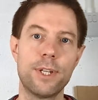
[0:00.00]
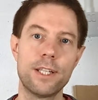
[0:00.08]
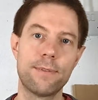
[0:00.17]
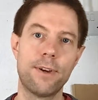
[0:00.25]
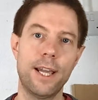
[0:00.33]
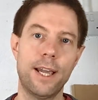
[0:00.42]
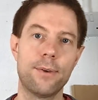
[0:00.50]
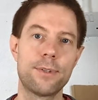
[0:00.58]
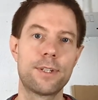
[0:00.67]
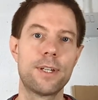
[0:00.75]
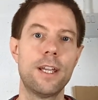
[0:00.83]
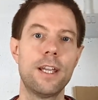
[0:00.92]
needs of our
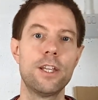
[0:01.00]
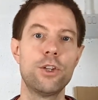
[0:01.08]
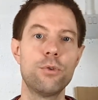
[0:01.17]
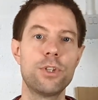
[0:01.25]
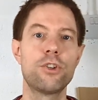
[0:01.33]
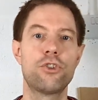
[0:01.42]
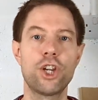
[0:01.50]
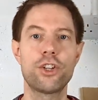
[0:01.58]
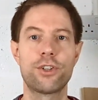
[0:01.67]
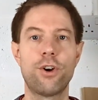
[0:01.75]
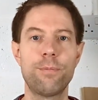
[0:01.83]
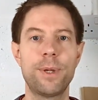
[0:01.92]
house using
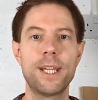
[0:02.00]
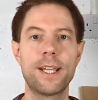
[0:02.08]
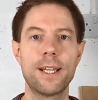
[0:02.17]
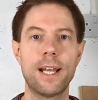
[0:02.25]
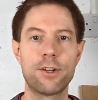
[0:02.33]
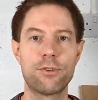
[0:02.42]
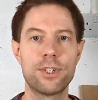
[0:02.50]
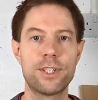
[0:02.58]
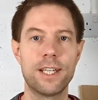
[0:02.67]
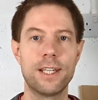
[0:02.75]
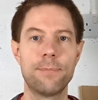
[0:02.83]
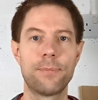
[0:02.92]
just off-peak
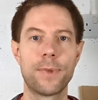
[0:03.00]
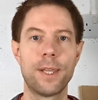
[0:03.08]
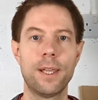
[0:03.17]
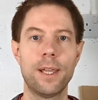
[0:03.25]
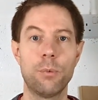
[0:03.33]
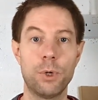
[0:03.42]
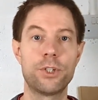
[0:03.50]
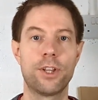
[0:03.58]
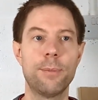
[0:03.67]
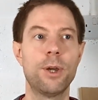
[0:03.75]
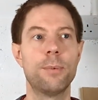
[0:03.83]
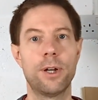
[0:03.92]
electricity, which at
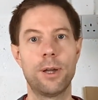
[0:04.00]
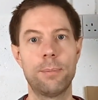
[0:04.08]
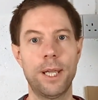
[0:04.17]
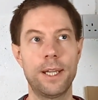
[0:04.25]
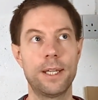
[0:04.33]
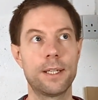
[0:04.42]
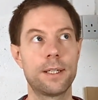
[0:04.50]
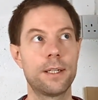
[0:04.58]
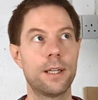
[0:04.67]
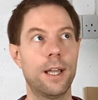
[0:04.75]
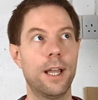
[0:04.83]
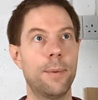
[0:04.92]
the moment I'm paying
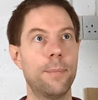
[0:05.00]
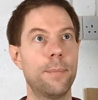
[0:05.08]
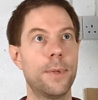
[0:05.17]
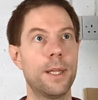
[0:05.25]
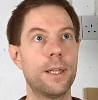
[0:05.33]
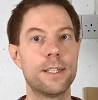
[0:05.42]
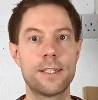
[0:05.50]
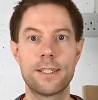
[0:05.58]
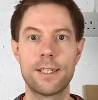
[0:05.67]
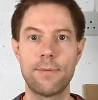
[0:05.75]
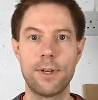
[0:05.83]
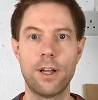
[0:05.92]

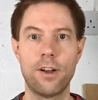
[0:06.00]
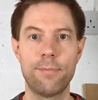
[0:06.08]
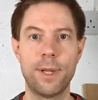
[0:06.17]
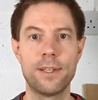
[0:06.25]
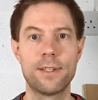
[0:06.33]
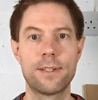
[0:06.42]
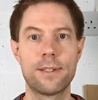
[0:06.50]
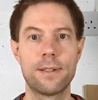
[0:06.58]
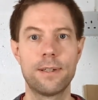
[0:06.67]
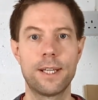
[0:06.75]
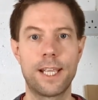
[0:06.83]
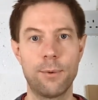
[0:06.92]
7.5 pence
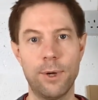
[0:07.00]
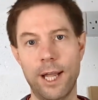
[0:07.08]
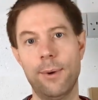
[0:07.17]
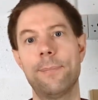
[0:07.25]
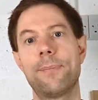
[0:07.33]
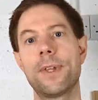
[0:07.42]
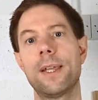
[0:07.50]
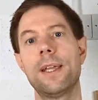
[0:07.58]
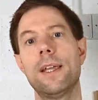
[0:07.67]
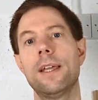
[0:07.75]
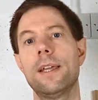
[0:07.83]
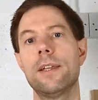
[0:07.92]
a kilowatt hour.
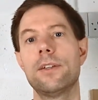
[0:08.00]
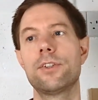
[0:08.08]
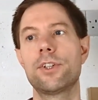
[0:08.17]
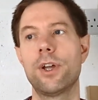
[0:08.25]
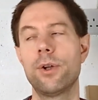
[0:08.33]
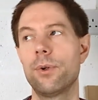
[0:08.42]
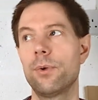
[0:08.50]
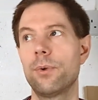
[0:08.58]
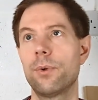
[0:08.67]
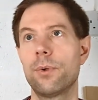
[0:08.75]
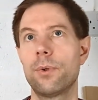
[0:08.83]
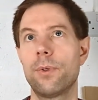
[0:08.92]
So
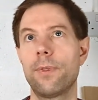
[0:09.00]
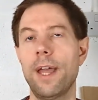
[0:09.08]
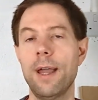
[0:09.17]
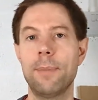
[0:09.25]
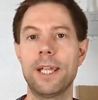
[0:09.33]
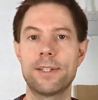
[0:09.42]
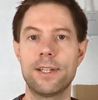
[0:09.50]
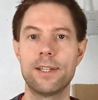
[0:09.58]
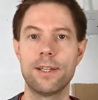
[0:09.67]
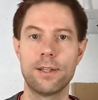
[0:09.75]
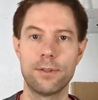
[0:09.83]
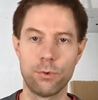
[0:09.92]
that makes
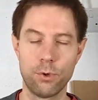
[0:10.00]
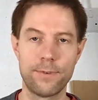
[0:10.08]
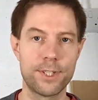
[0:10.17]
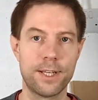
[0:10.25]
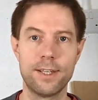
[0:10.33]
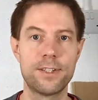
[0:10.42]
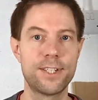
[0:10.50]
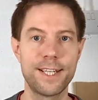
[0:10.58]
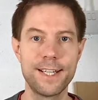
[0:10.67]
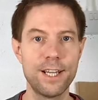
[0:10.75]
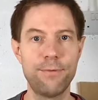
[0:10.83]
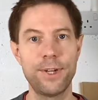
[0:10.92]
it all of a sudden
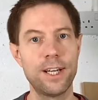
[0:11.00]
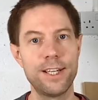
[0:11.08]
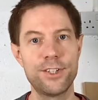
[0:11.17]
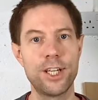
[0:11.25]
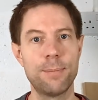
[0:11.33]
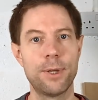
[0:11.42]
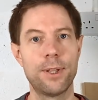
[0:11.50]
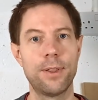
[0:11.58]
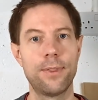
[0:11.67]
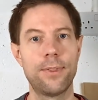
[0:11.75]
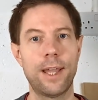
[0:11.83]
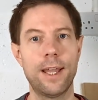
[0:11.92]
significantly
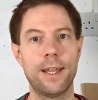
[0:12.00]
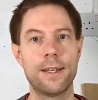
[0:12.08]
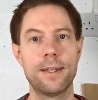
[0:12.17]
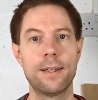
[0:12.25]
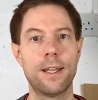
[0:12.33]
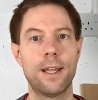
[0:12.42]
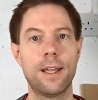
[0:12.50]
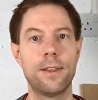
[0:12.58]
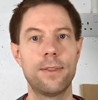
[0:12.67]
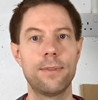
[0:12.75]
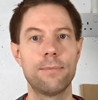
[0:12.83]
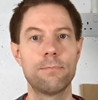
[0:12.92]
cheaper
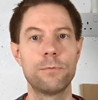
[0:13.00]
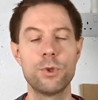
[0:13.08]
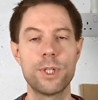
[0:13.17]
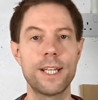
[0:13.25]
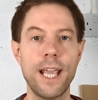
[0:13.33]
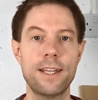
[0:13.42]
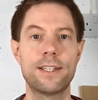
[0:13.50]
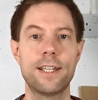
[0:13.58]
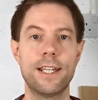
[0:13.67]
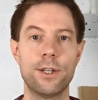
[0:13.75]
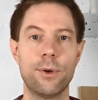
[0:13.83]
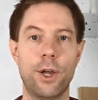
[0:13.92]
than using gas to
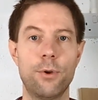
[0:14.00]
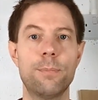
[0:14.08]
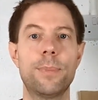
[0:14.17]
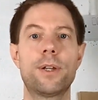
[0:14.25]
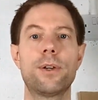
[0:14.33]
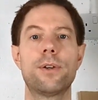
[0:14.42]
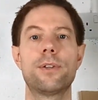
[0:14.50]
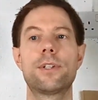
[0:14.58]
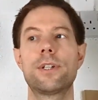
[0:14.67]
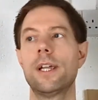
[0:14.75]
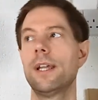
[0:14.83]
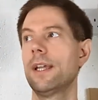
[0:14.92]
heat your home,
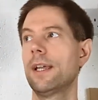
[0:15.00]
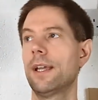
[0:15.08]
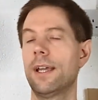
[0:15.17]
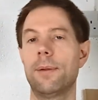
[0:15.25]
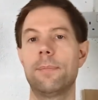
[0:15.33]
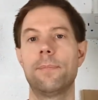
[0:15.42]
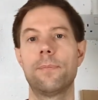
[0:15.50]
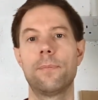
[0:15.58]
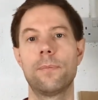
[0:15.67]
because when